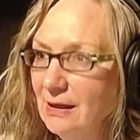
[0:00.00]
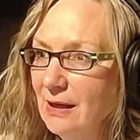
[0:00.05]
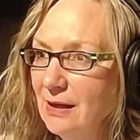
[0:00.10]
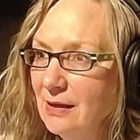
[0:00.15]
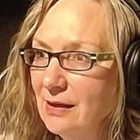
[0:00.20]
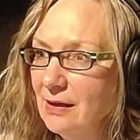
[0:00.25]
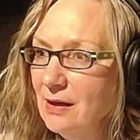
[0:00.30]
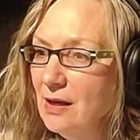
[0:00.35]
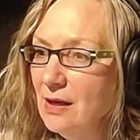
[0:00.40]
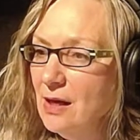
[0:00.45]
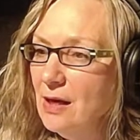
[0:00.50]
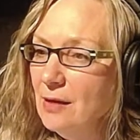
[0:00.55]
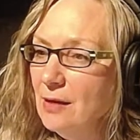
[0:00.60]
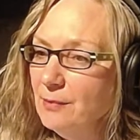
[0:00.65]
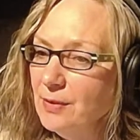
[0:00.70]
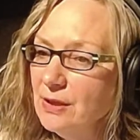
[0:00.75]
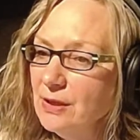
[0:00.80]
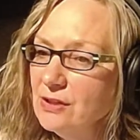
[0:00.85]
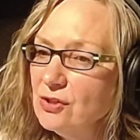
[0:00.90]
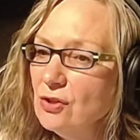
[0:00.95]
Yeah,
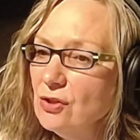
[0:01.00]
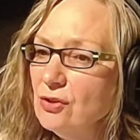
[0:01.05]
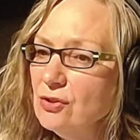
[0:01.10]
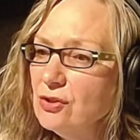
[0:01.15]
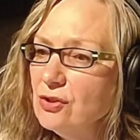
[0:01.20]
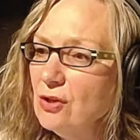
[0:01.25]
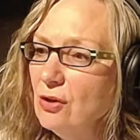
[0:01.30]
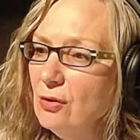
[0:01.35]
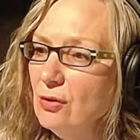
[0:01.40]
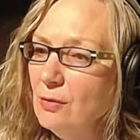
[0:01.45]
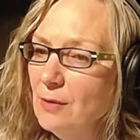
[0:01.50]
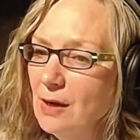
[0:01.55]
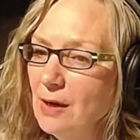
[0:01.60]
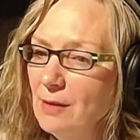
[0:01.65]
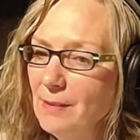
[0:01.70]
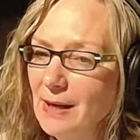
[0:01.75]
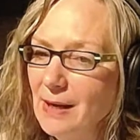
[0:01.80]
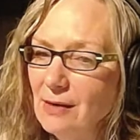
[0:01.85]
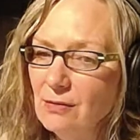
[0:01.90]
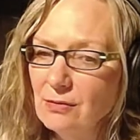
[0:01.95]
but it's also
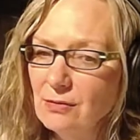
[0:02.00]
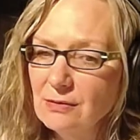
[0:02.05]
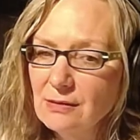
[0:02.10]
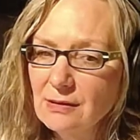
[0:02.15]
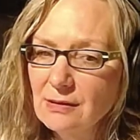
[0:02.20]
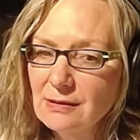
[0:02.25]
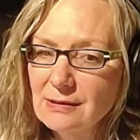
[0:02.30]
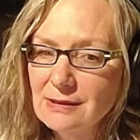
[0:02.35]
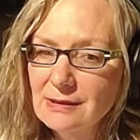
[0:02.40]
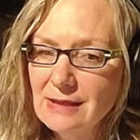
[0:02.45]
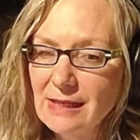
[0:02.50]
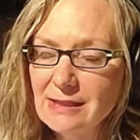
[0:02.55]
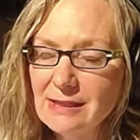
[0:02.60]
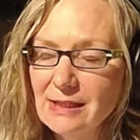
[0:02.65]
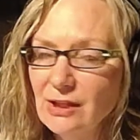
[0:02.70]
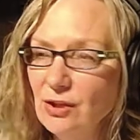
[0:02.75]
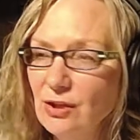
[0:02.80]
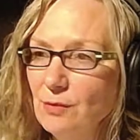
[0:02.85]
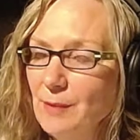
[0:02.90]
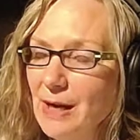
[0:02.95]
about
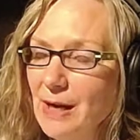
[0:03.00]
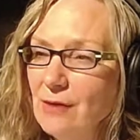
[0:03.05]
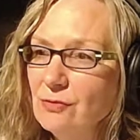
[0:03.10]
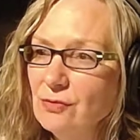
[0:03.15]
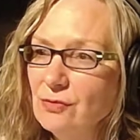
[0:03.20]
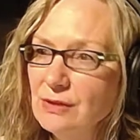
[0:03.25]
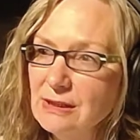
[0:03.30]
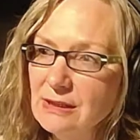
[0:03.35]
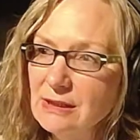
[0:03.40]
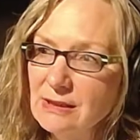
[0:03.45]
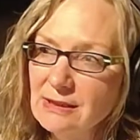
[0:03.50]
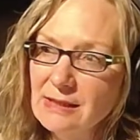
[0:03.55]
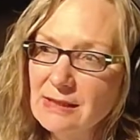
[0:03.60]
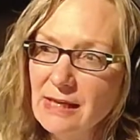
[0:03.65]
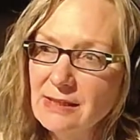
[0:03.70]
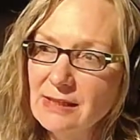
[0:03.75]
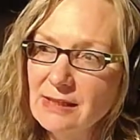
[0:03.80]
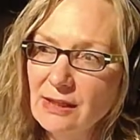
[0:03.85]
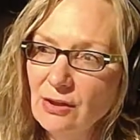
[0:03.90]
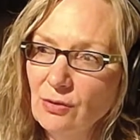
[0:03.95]
setting your boundaries and
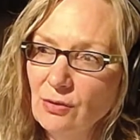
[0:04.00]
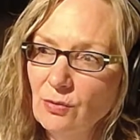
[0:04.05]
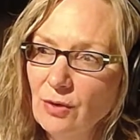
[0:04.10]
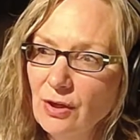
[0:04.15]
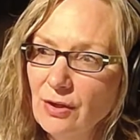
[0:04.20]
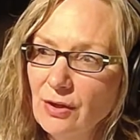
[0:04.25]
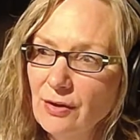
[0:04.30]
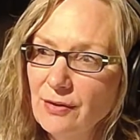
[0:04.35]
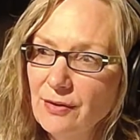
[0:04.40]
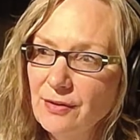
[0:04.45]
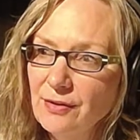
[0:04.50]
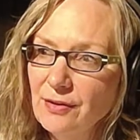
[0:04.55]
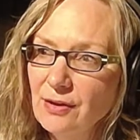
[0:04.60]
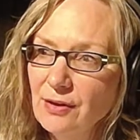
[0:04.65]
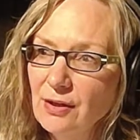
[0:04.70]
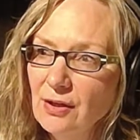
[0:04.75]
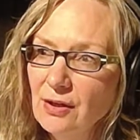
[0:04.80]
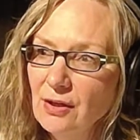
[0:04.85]
setting your worth.